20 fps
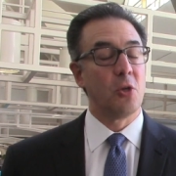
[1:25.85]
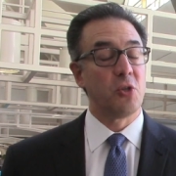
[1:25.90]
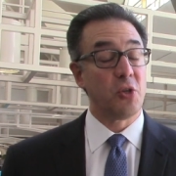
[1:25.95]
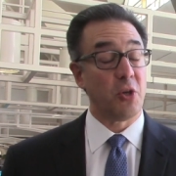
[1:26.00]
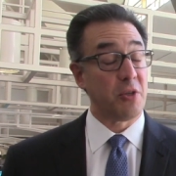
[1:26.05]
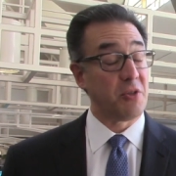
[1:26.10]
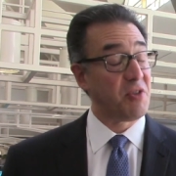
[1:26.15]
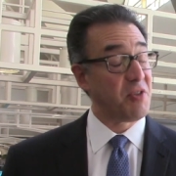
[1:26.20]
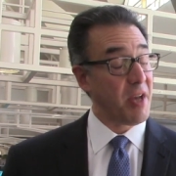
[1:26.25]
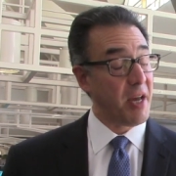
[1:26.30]
So
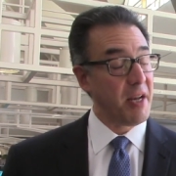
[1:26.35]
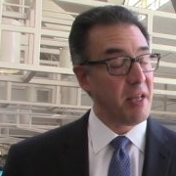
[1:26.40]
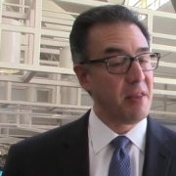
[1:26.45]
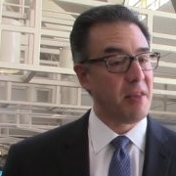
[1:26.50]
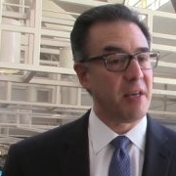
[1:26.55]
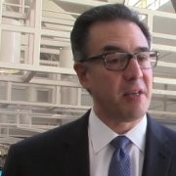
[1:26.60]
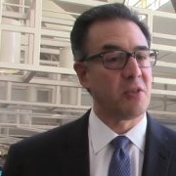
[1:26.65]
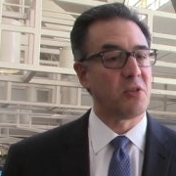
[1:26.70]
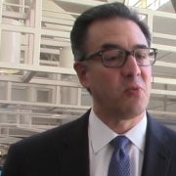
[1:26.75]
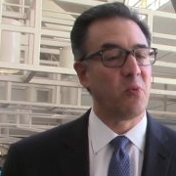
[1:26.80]
to study
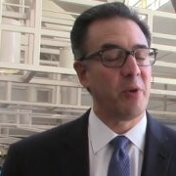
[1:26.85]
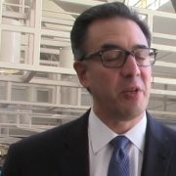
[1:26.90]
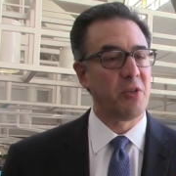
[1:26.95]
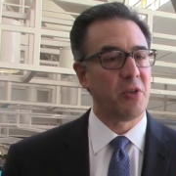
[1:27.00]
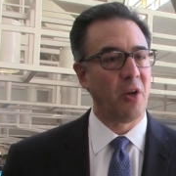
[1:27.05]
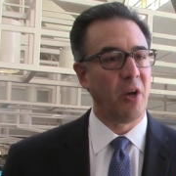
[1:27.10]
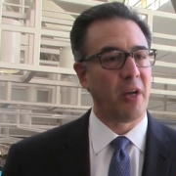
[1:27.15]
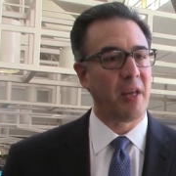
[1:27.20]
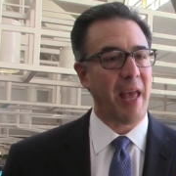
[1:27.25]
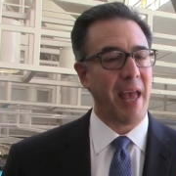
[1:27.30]
this, we
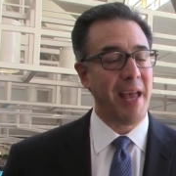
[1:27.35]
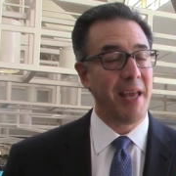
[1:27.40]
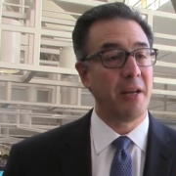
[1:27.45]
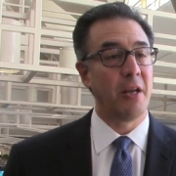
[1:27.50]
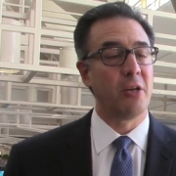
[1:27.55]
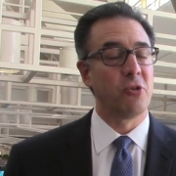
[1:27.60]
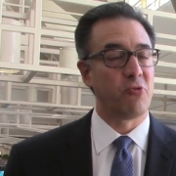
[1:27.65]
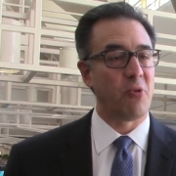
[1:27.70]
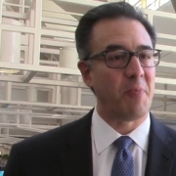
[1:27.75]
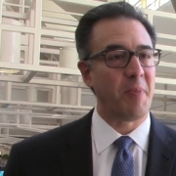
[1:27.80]
took
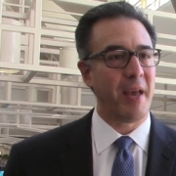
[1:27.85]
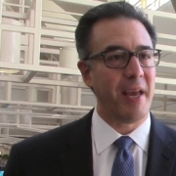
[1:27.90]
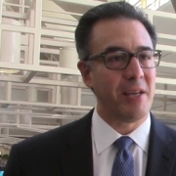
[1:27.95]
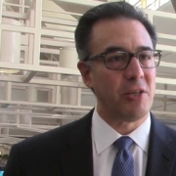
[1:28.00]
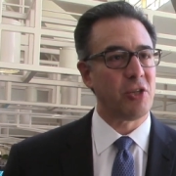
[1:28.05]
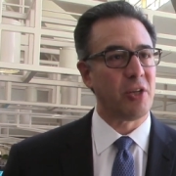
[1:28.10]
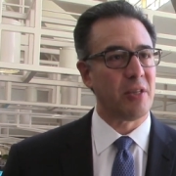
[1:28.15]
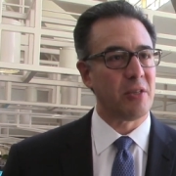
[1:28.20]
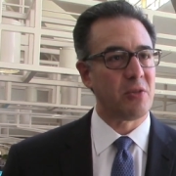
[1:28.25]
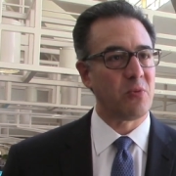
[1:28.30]
800
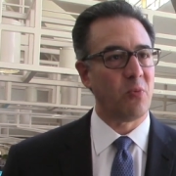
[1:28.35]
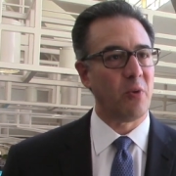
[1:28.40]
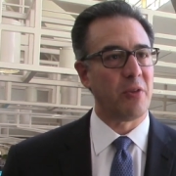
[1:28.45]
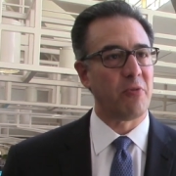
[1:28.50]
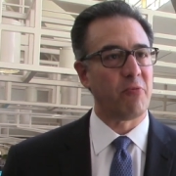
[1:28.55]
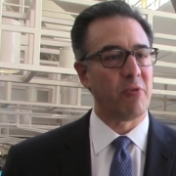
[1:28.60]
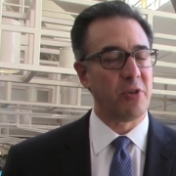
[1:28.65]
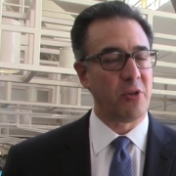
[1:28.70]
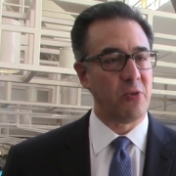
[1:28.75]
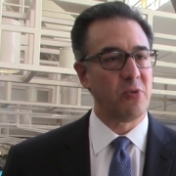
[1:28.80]
patients with
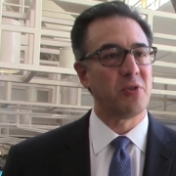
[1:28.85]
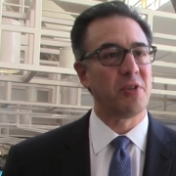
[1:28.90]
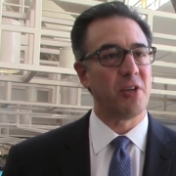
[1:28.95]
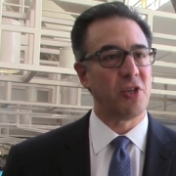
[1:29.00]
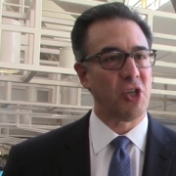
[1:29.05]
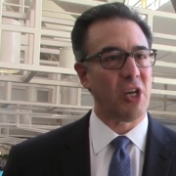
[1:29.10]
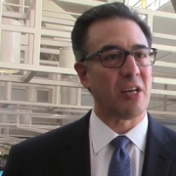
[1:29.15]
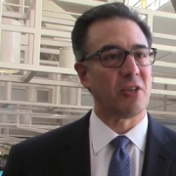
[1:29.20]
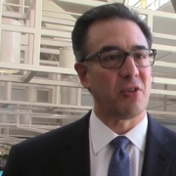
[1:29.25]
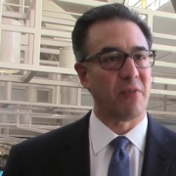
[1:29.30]
reduced
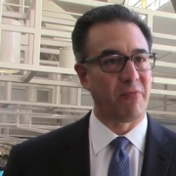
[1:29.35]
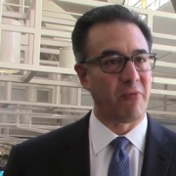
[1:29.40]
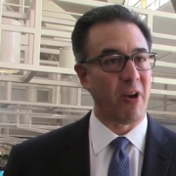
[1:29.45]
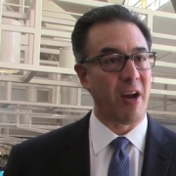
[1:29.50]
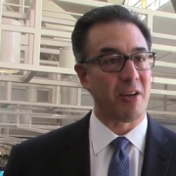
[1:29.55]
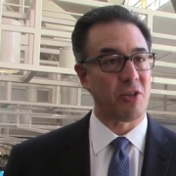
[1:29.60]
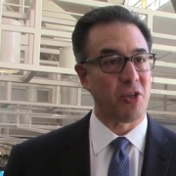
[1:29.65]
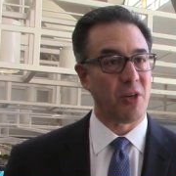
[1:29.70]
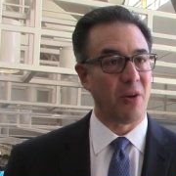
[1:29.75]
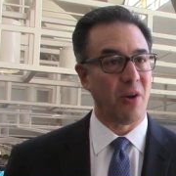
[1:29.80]
ejection
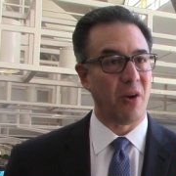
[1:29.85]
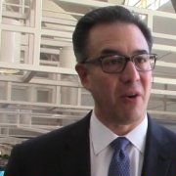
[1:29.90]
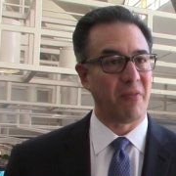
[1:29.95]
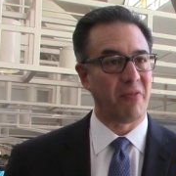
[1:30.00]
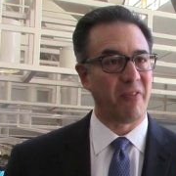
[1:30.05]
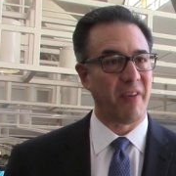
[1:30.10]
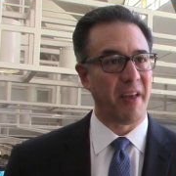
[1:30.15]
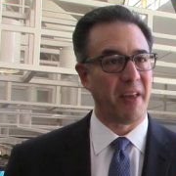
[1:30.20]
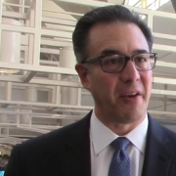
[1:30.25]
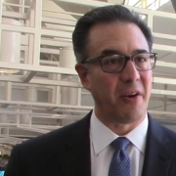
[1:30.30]
fraction heart
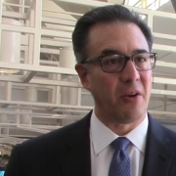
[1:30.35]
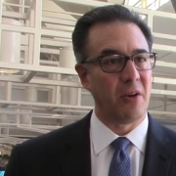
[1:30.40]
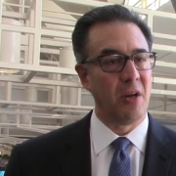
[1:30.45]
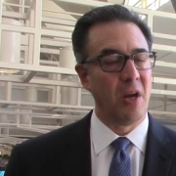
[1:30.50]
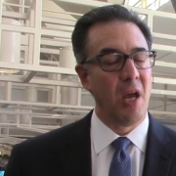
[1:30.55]
failure,